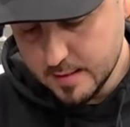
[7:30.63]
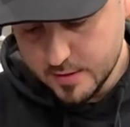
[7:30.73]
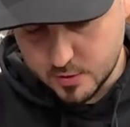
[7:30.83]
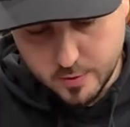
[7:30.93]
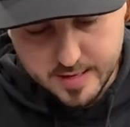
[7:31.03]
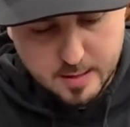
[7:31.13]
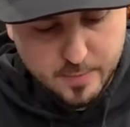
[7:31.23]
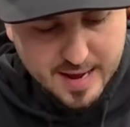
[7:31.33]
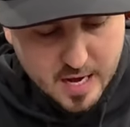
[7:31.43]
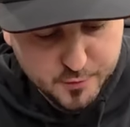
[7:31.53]
So here
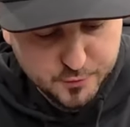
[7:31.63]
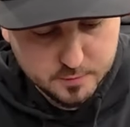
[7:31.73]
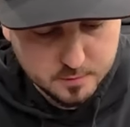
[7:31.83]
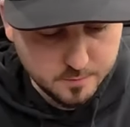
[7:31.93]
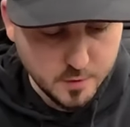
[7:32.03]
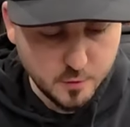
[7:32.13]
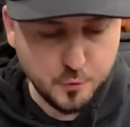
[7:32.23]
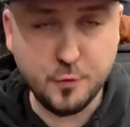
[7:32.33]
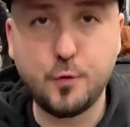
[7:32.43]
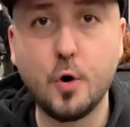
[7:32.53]
we have
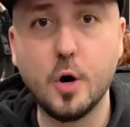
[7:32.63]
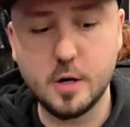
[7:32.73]
4